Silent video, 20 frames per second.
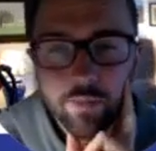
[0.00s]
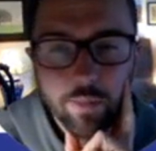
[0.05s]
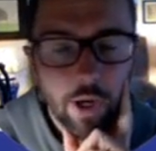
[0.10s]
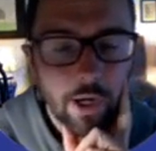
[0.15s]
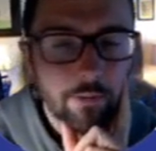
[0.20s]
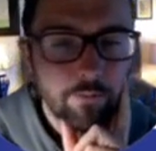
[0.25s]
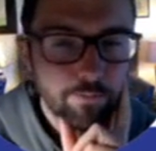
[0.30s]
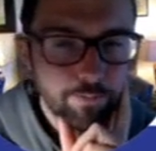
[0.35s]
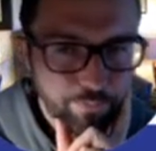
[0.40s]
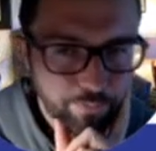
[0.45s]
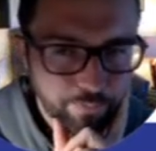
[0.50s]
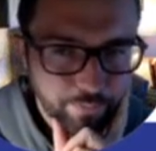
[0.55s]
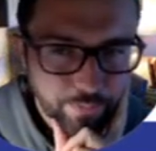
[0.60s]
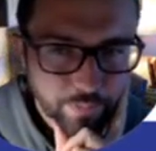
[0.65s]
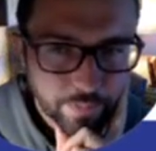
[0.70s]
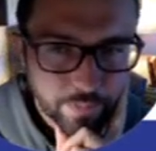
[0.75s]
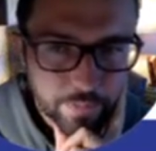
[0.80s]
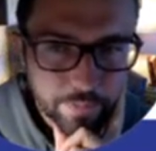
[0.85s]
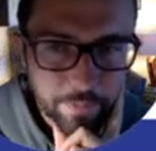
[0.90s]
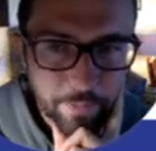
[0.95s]
But
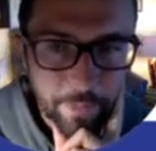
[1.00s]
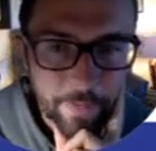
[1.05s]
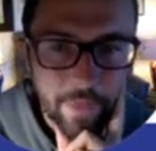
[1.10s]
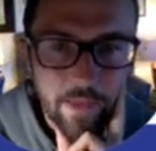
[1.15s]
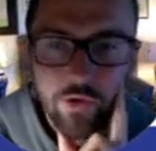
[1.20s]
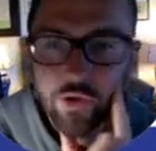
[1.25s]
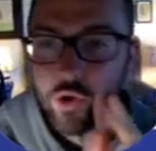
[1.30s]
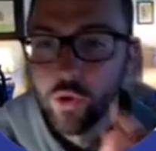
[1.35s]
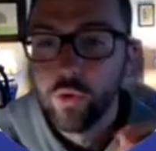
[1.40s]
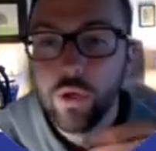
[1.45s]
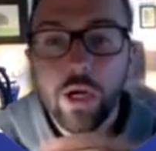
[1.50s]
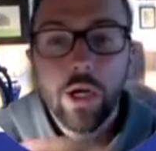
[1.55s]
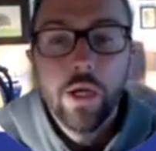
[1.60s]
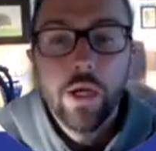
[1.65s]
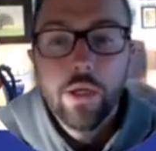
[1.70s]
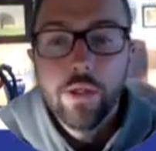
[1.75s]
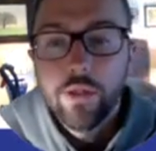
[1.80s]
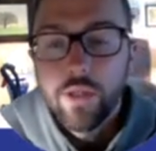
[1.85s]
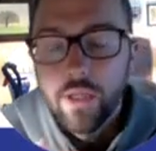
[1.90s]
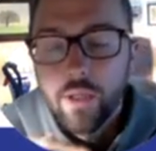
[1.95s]
so
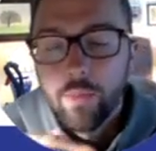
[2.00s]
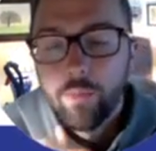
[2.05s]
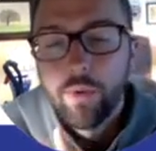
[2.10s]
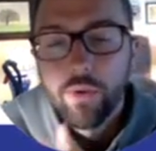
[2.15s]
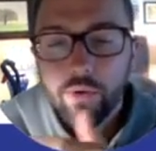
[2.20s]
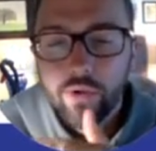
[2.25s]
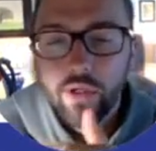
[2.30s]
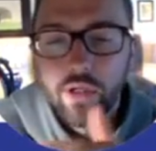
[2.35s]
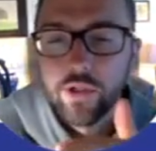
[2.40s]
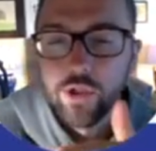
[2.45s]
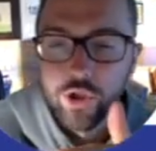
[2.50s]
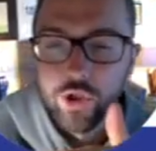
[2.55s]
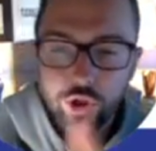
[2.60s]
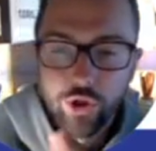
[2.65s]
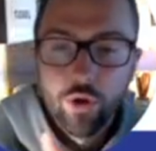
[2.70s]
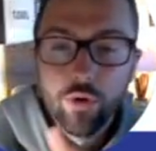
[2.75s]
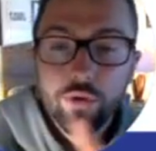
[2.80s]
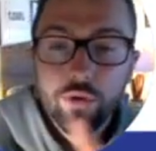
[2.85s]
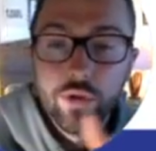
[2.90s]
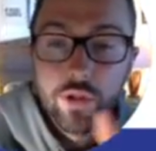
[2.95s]
the ability to
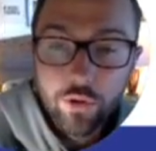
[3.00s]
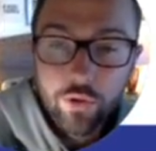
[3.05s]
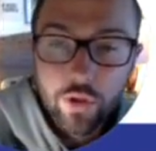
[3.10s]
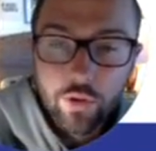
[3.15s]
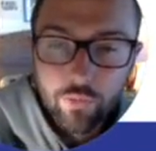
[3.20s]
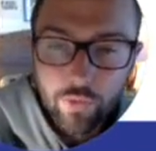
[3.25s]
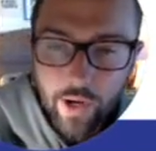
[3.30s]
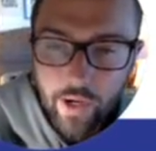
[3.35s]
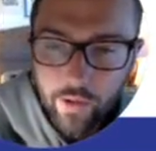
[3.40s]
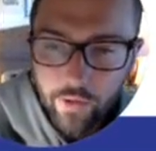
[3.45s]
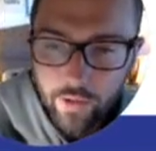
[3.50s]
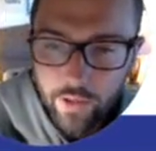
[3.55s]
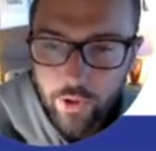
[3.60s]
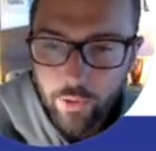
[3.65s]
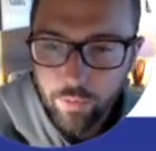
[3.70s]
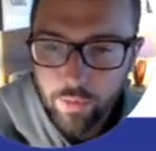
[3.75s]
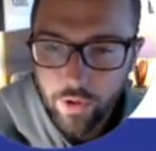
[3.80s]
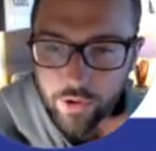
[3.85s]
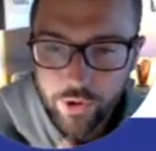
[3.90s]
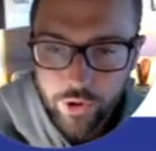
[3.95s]
show that you can regulate your
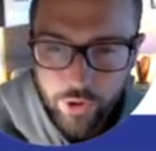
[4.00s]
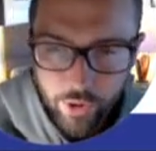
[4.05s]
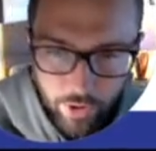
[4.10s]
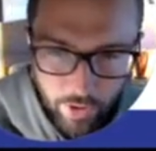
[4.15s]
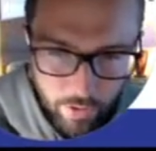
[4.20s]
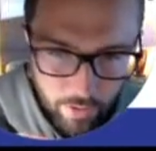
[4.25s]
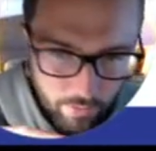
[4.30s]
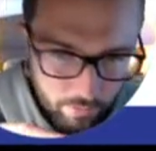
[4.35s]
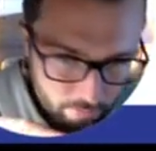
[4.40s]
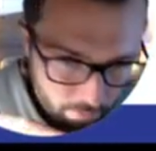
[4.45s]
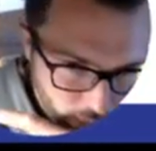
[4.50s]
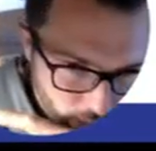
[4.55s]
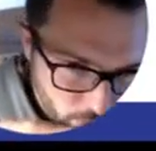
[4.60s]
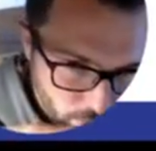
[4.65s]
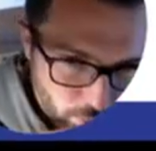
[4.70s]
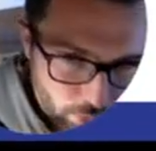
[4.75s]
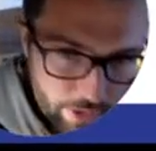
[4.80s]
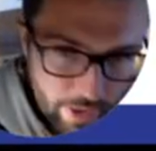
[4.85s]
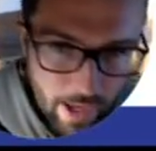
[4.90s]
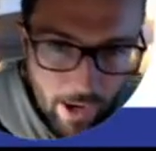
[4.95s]
blood sugar
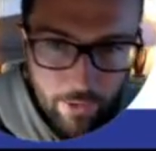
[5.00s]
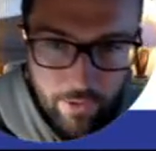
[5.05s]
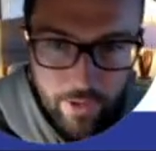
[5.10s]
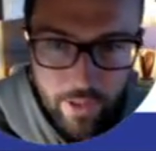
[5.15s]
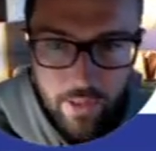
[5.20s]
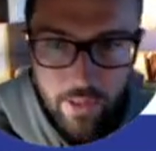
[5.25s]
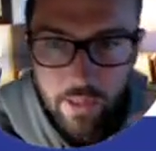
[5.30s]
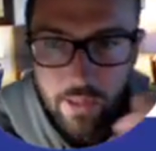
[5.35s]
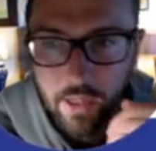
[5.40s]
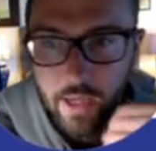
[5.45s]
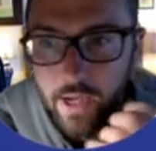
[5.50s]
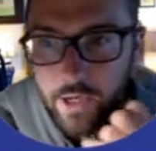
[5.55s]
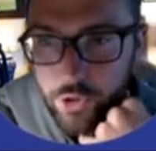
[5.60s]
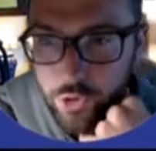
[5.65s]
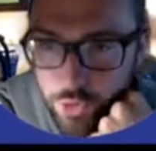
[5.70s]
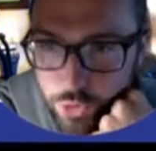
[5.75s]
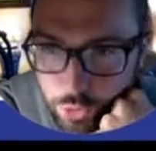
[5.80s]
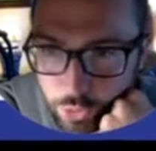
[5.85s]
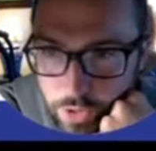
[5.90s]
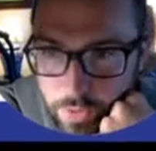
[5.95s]
without any extra
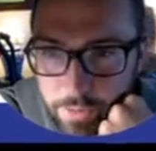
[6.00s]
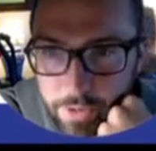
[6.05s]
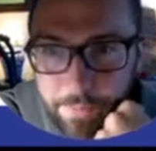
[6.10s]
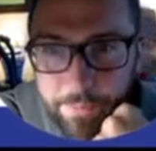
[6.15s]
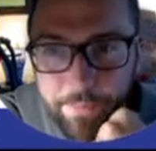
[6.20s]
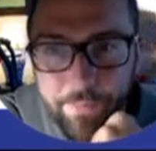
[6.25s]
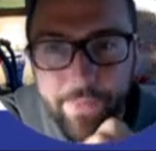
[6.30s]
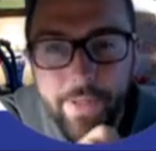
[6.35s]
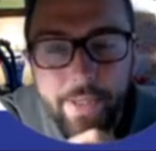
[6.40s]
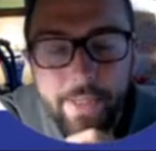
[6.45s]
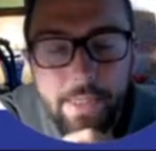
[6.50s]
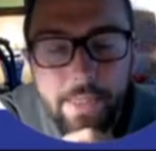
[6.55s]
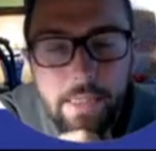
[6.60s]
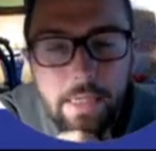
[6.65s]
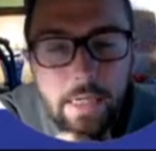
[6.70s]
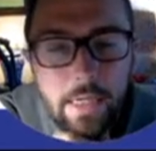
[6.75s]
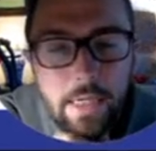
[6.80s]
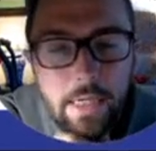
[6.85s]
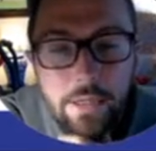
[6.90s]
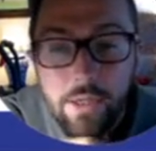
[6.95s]
treatment.
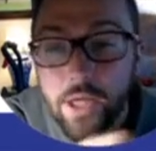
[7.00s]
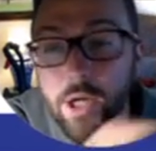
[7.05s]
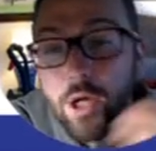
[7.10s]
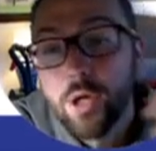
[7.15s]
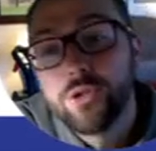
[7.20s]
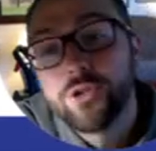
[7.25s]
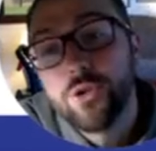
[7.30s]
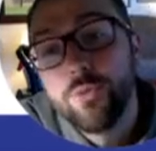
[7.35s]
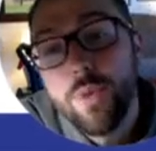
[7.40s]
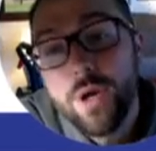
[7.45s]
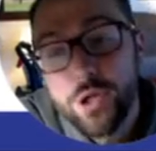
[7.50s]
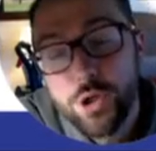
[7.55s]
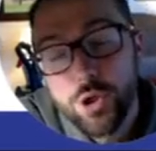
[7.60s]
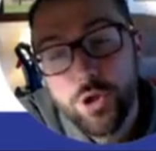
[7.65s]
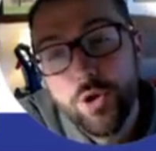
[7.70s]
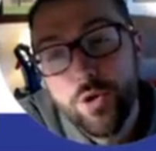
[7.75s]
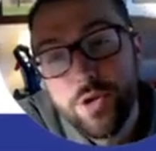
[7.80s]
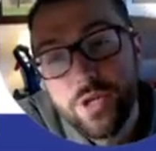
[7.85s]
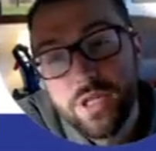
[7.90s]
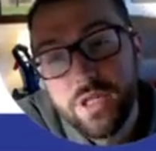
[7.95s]
They also measure
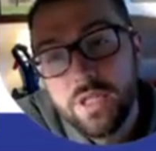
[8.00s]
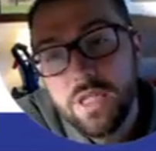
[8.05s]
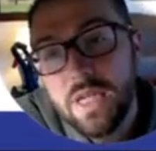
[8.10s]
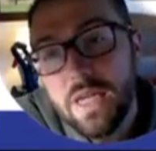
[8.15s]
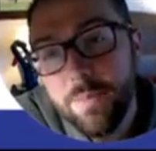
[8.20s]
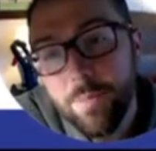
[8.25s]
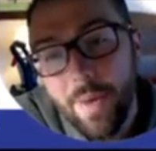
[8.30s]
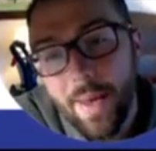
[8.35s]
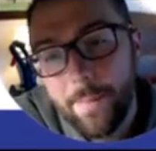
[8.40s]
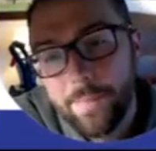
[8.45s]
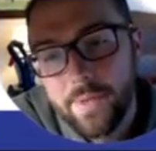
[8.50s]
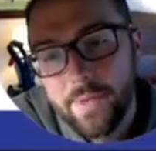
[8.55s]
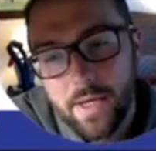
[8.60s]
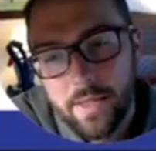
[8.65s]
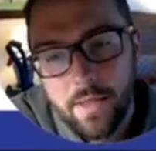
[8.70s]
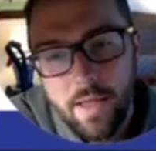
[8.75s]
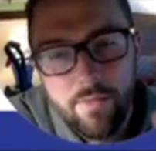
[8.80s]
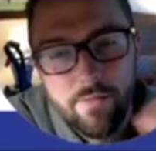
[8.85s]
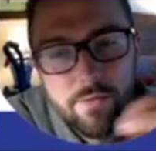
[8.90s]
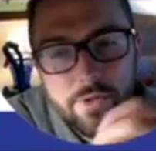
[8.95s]
your C-peptide
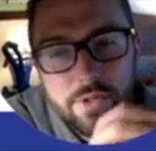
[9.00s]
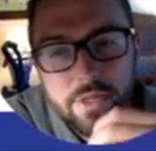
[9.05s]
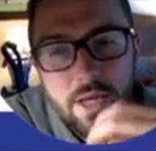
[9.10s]
levels.